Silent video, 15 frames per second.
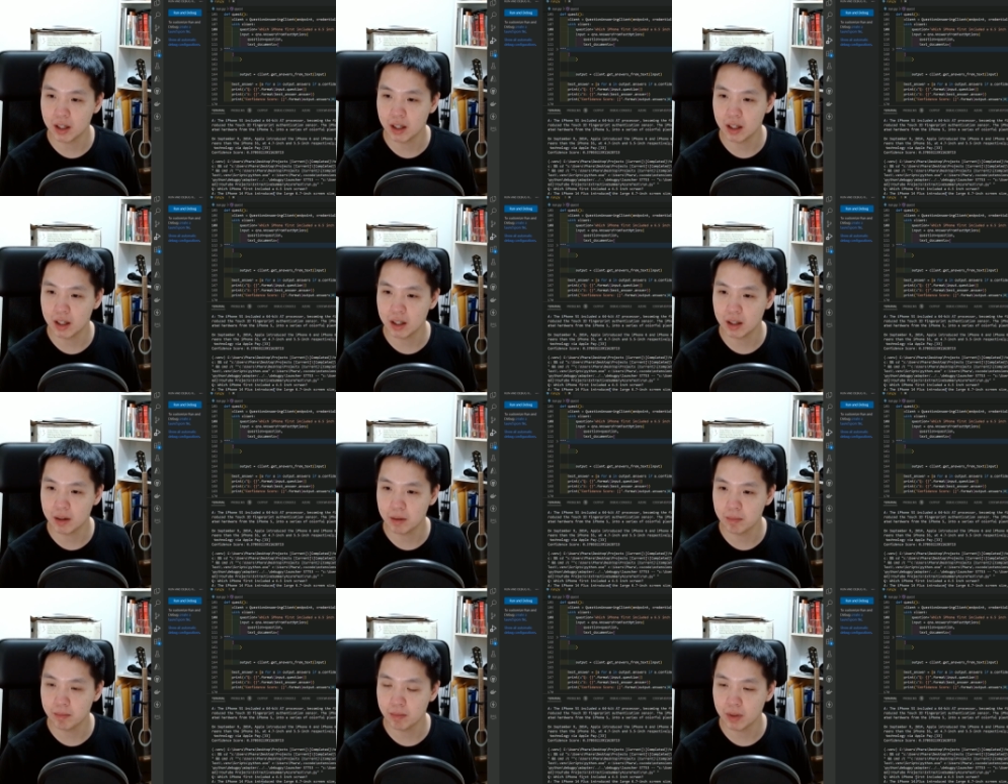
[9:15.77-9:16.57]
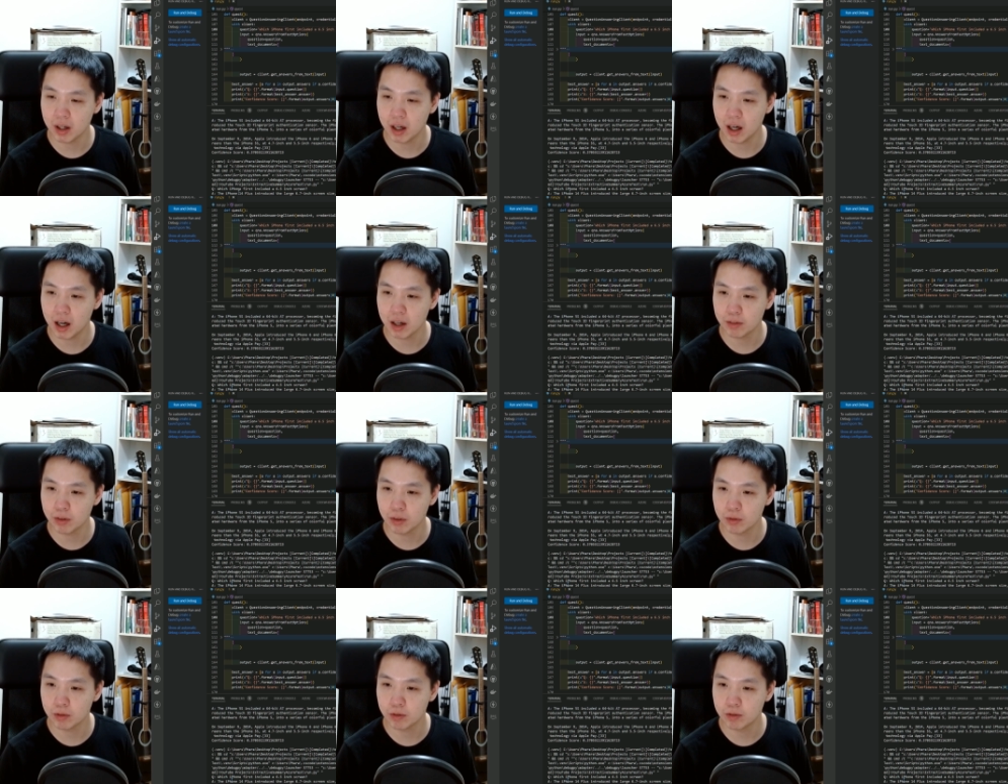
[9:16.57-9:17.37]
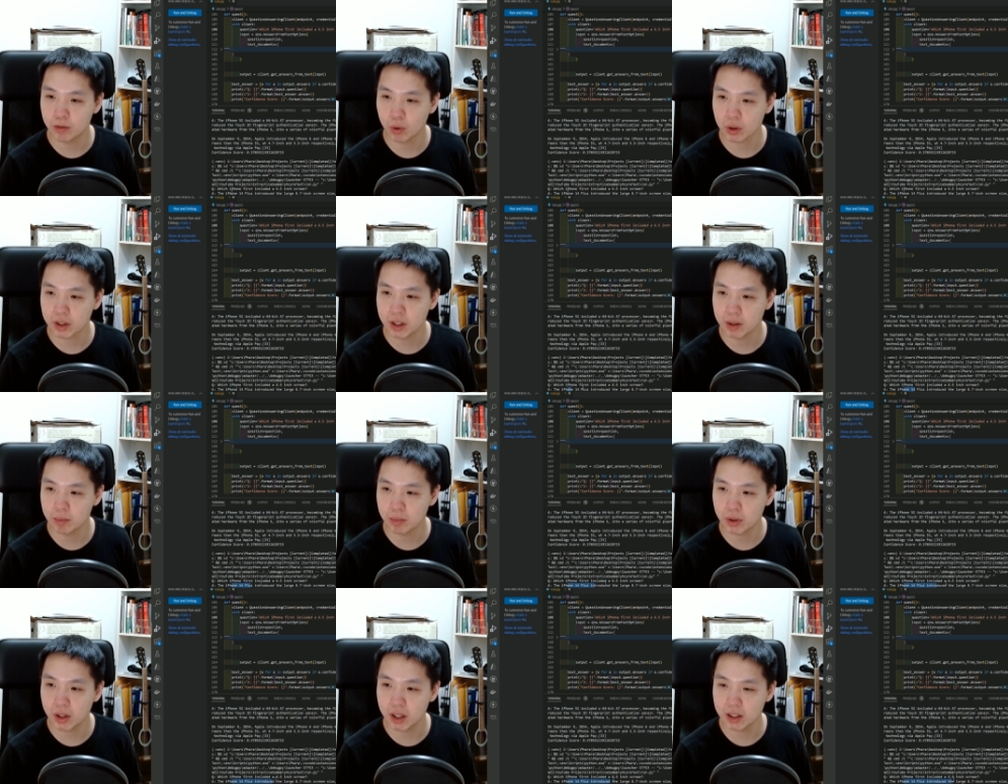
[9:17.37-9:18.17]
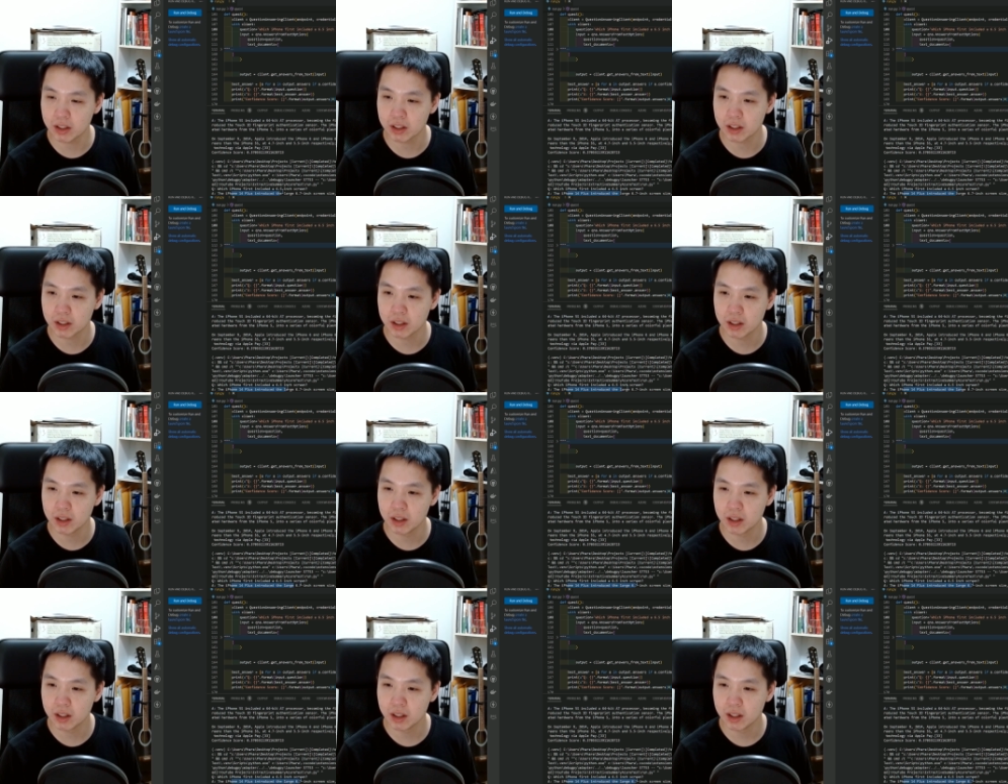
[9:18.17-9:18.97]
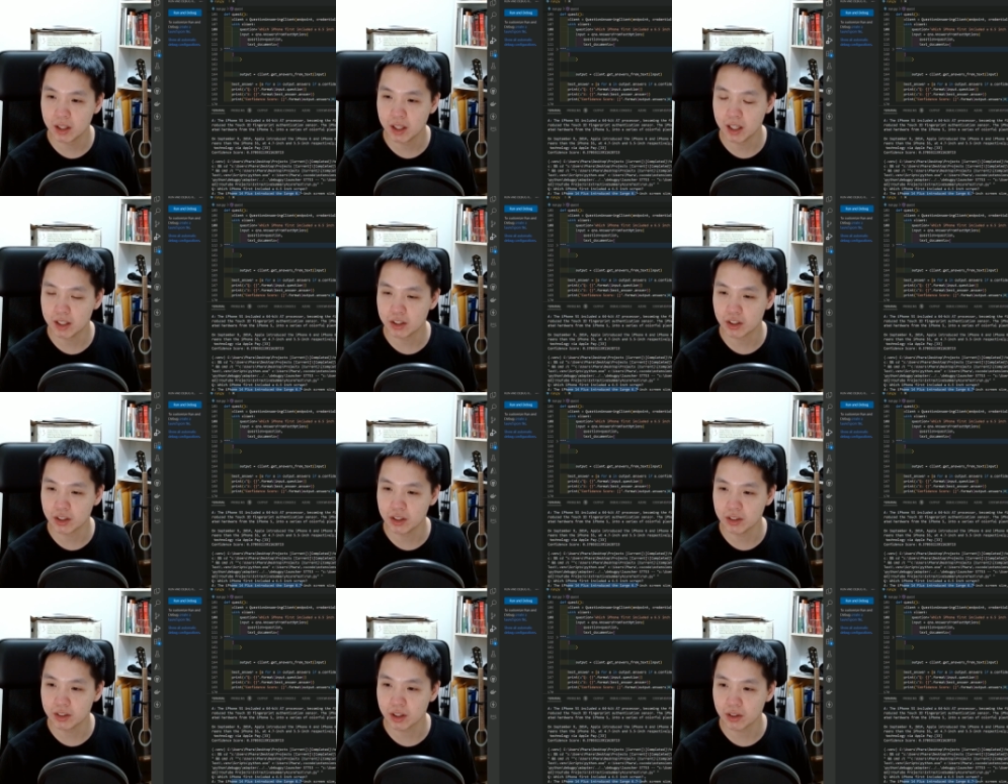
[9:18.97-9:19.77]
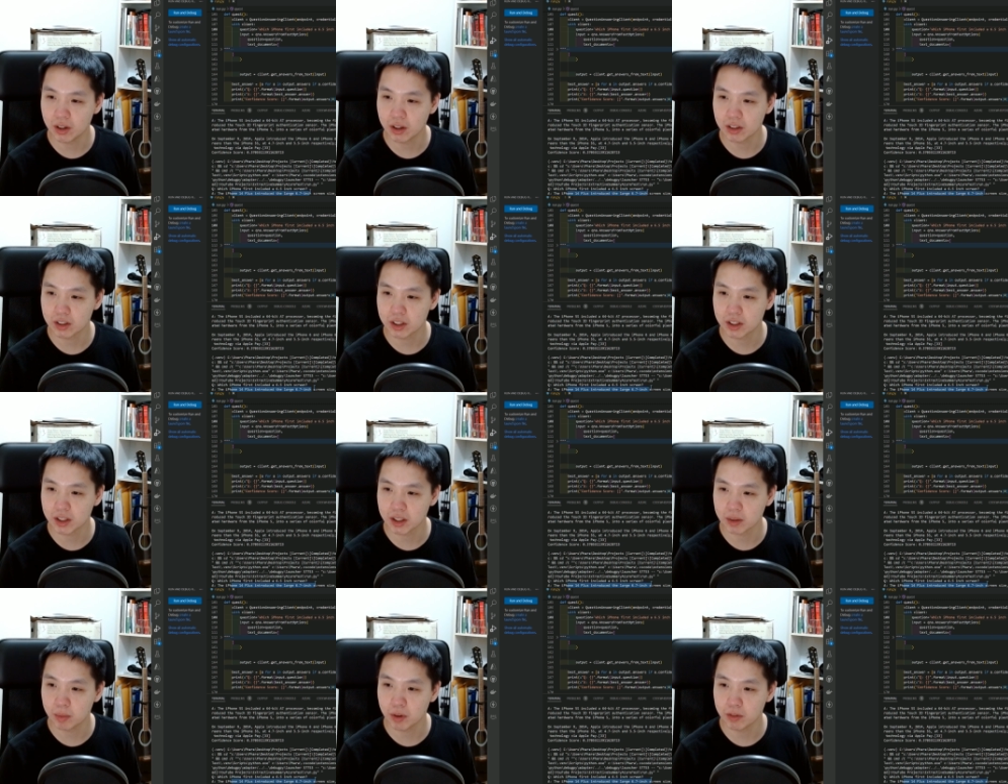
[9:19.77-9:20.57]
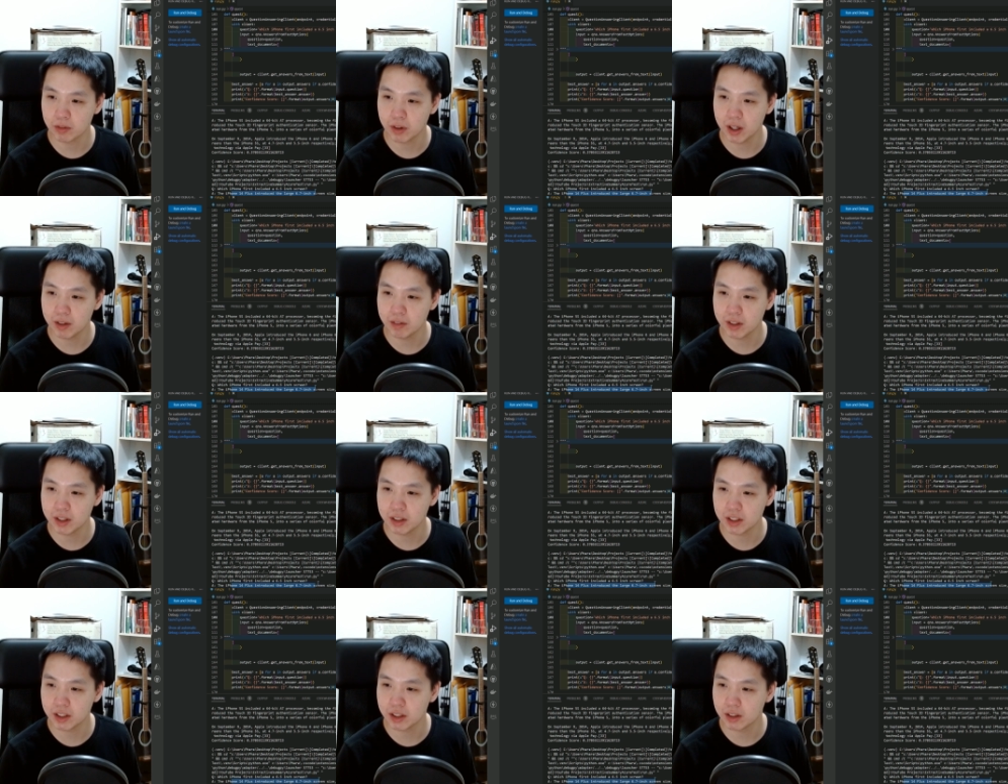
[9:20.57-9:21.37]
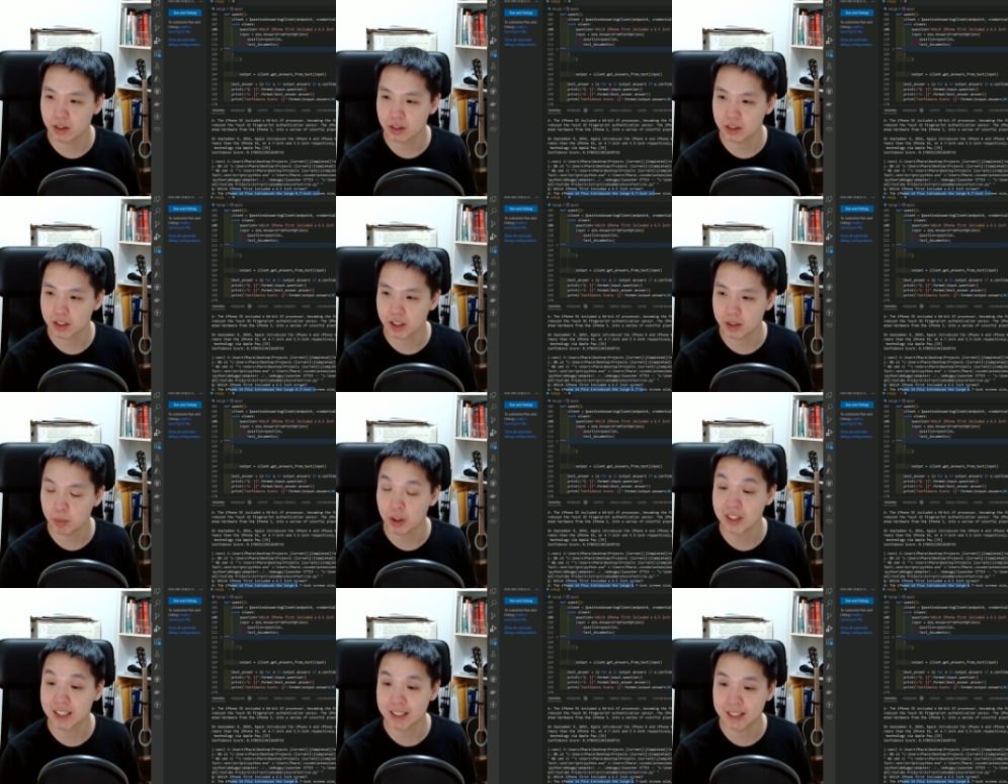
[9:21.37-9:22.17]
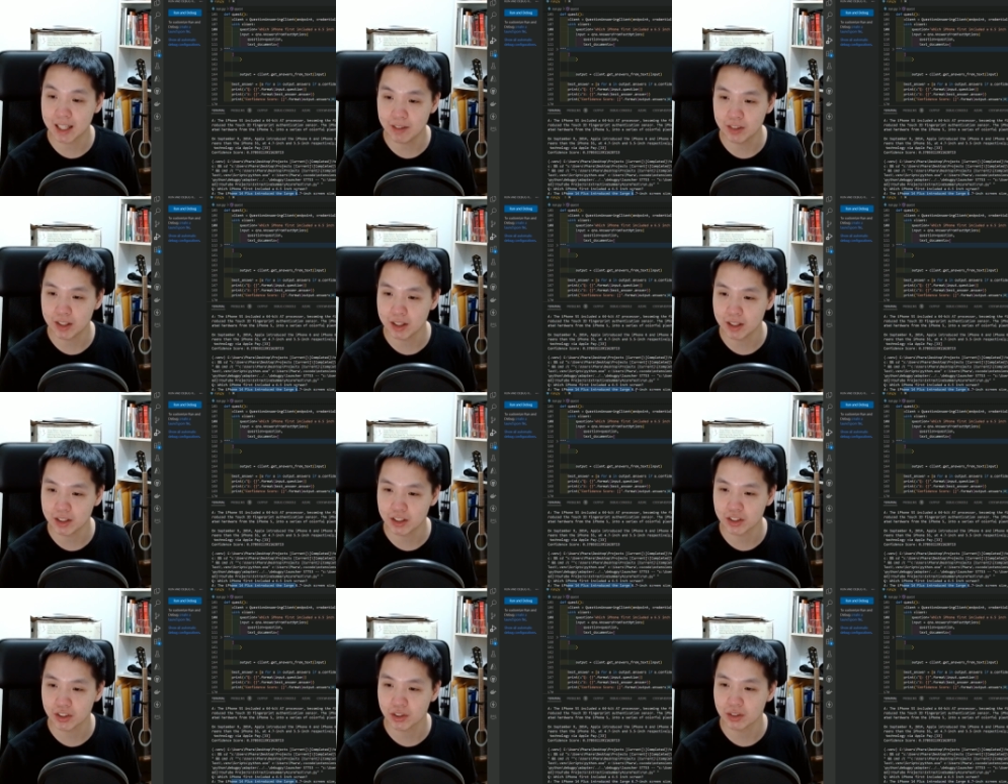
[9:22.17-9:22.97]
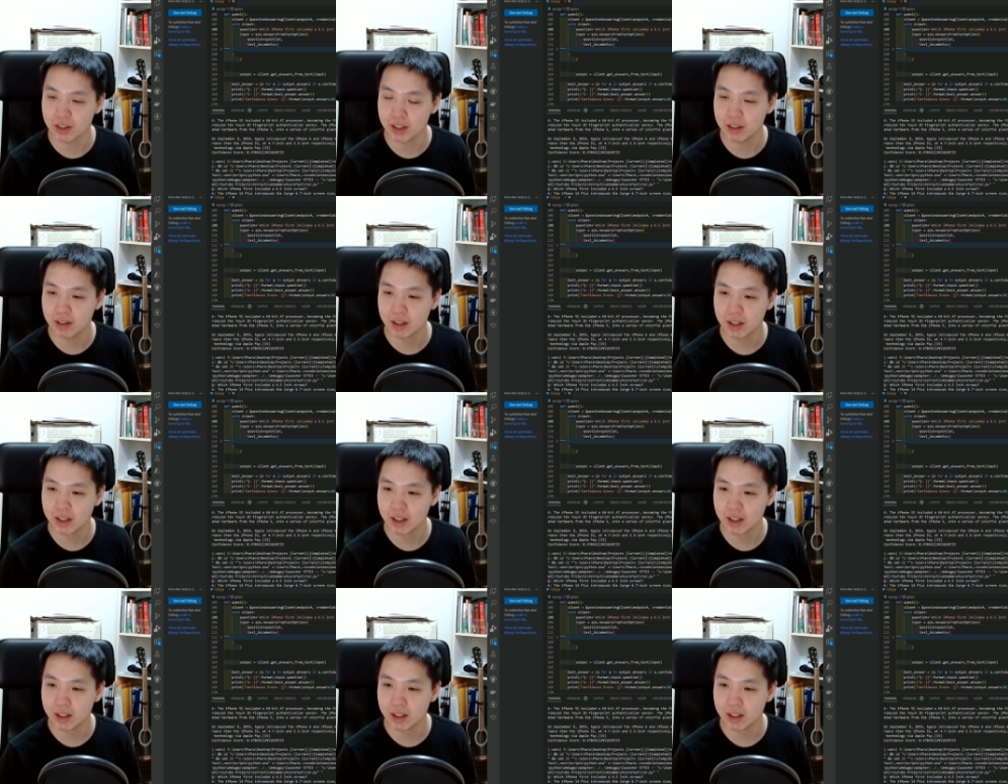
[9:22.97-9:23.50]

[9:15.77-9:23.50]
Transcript: Um, iPhone 14 Plus introduced a large 6.5 inch or 6.7 inch screen.